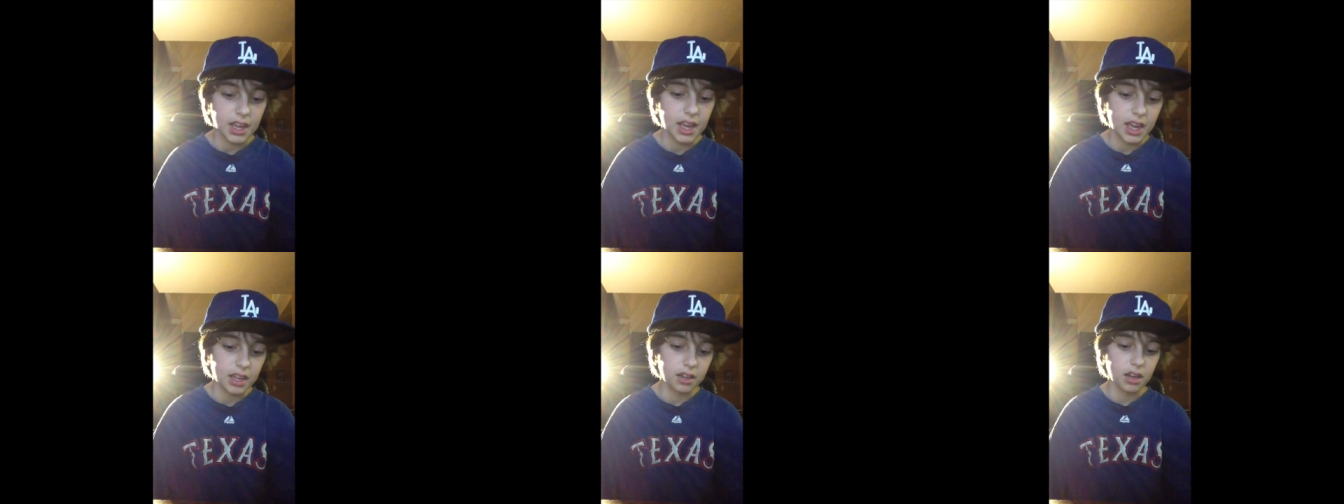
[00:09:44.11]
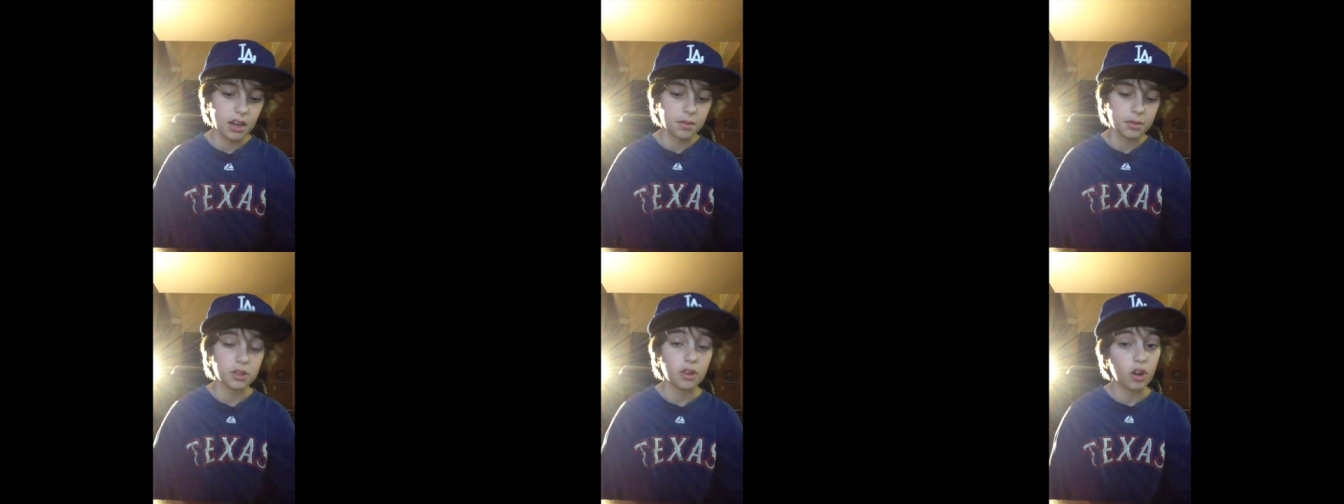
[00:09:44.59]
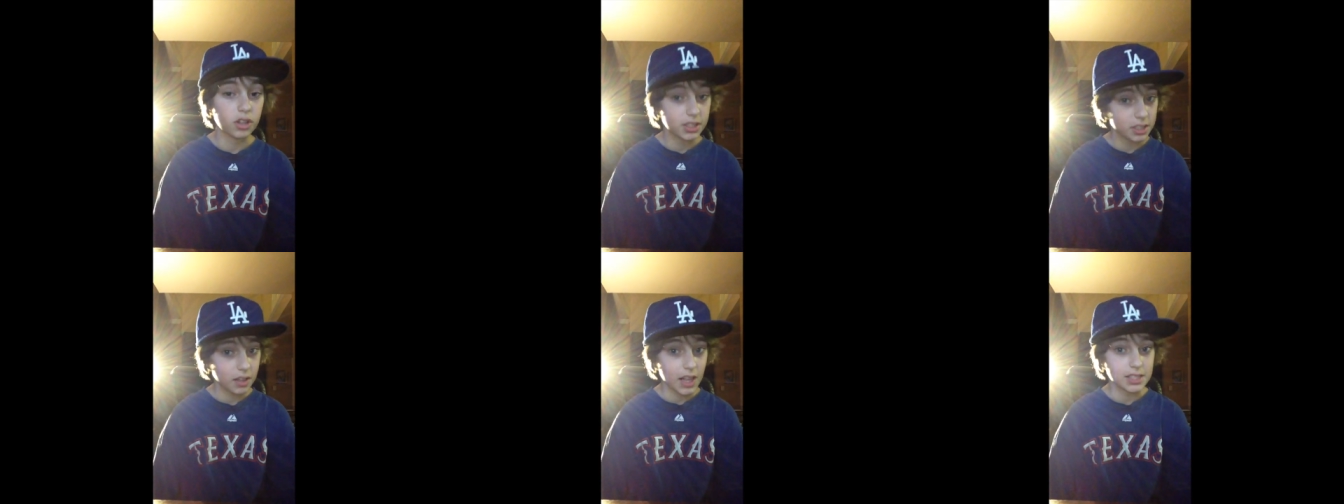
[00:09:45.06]
and this is
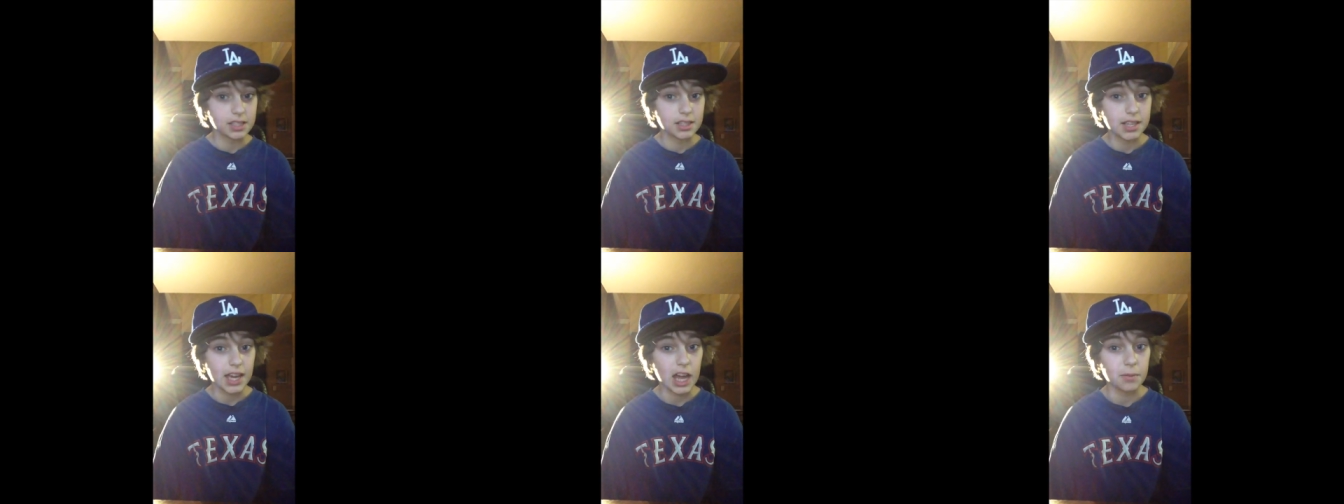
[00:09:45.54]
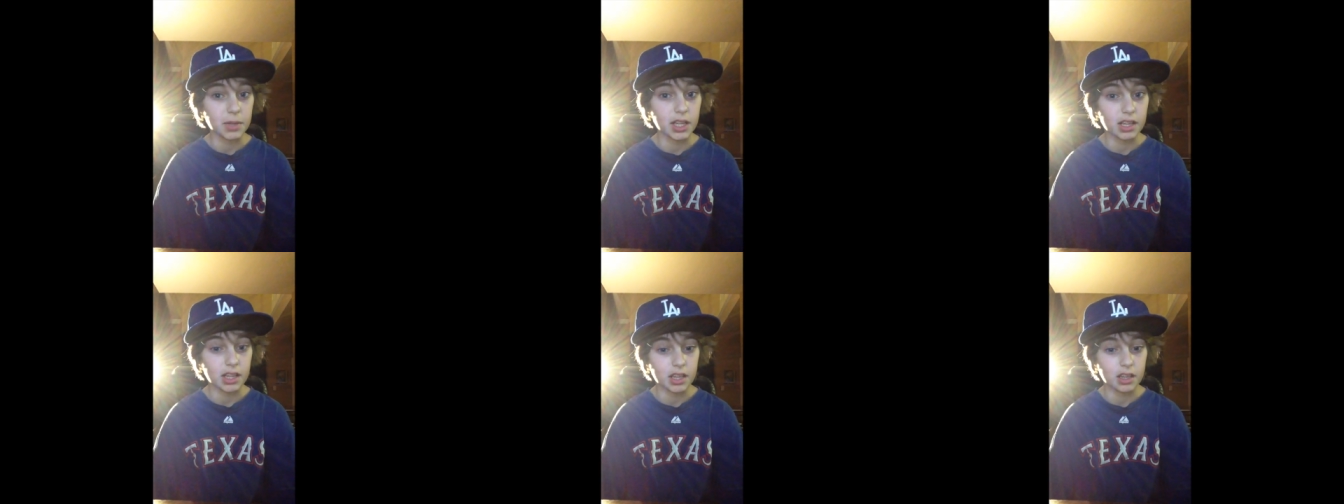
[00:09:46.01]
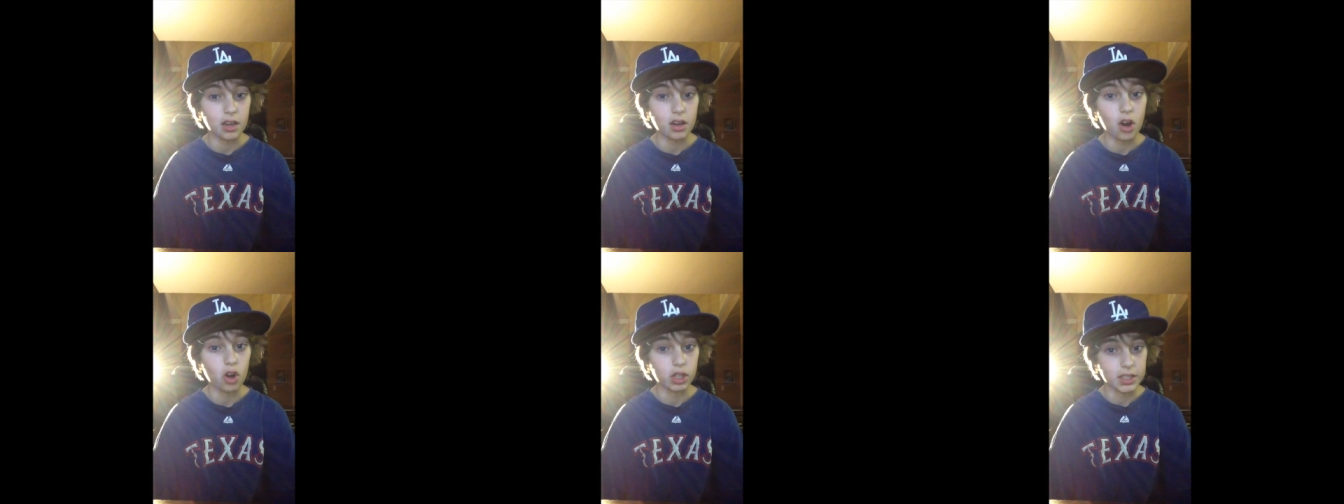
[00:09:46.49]
Arlington Classics Academy in
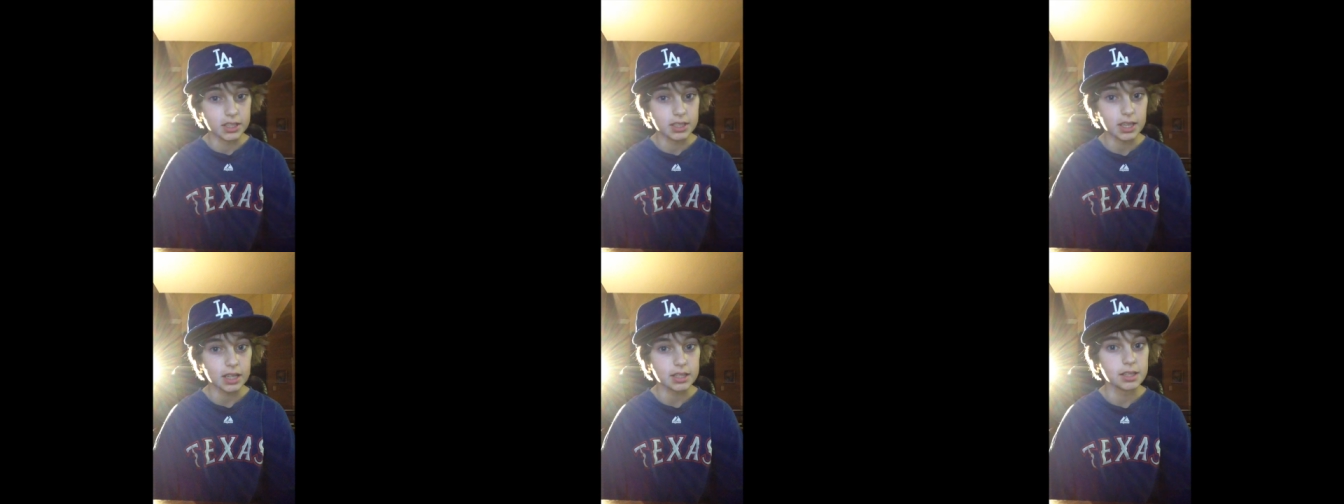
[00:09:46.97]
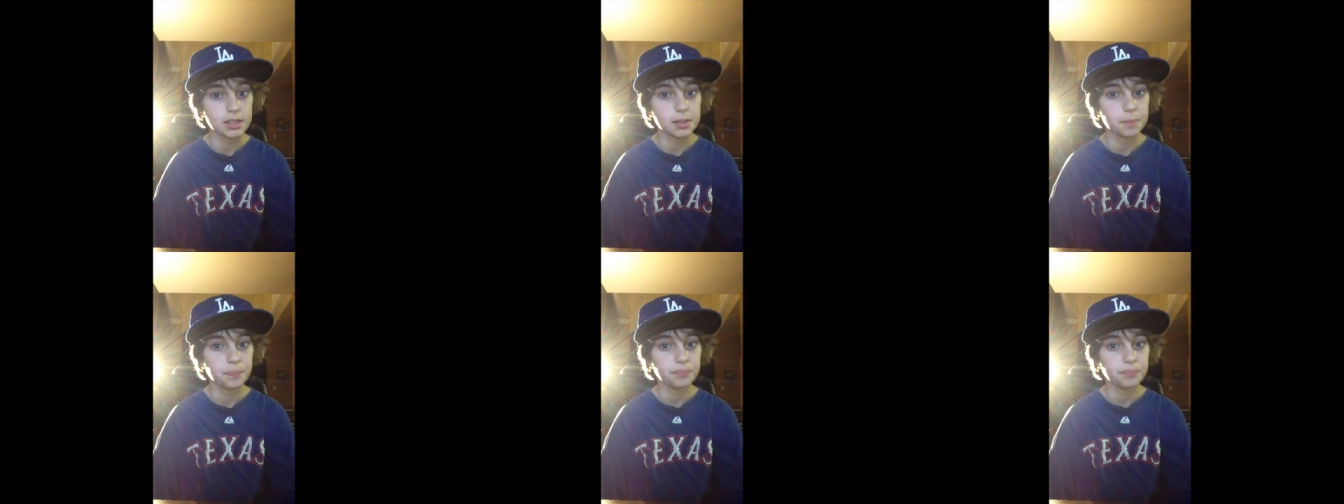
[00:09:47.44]
Arlington, Texas.